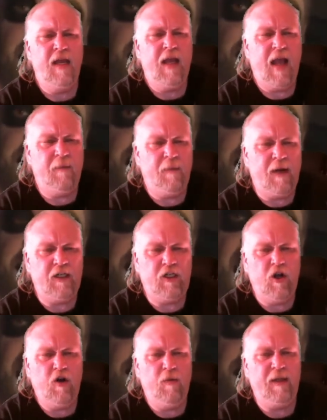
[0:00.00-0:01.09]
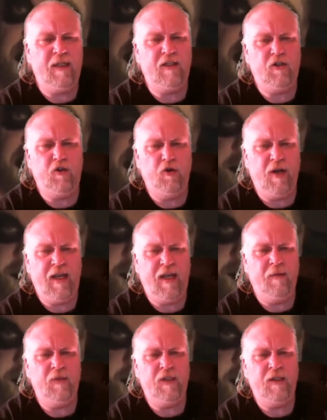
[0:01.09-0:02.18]
and my showbiz
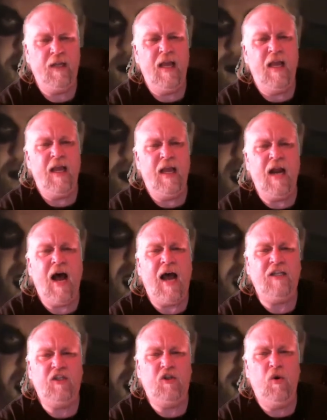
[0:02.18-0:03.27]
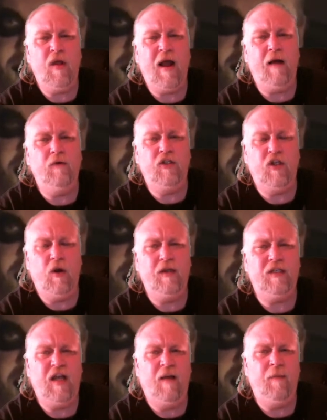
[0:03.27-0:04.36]
dreams. In high school, I was
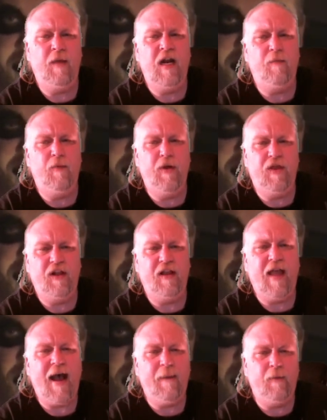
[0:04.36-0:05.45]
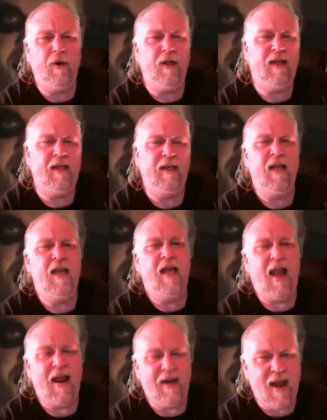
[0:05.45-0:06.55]
always coming up with elaborate
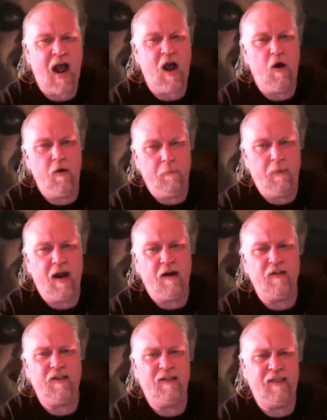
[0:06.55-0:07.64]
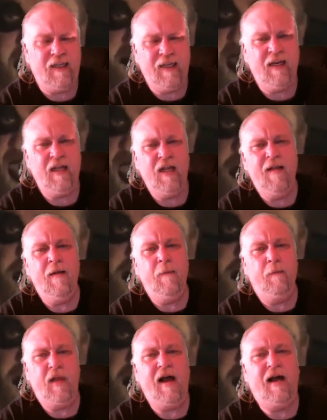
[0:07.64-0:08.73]
and now embarrassing
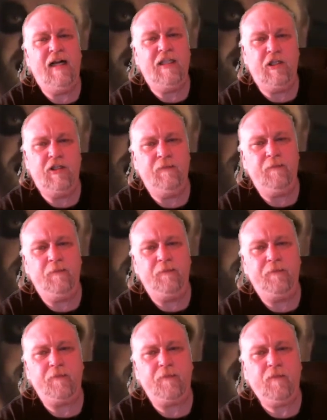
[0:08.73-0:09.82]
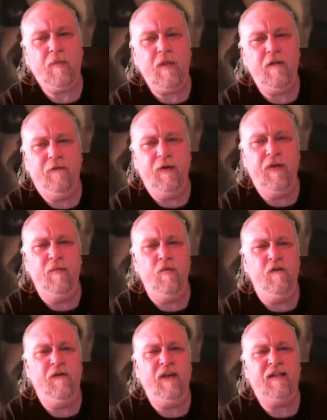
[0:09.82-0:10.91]
plots for the
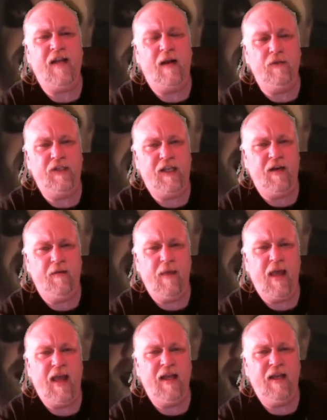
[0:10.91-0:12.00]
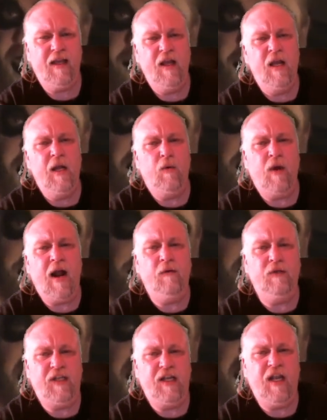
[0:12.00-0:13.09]
movies I was going to make. When I
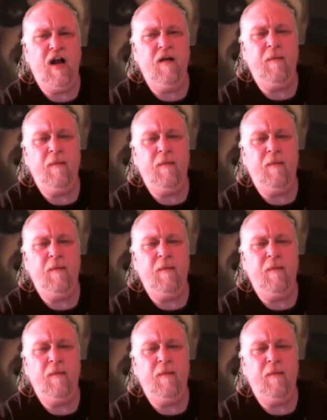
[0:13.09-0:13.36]
was a young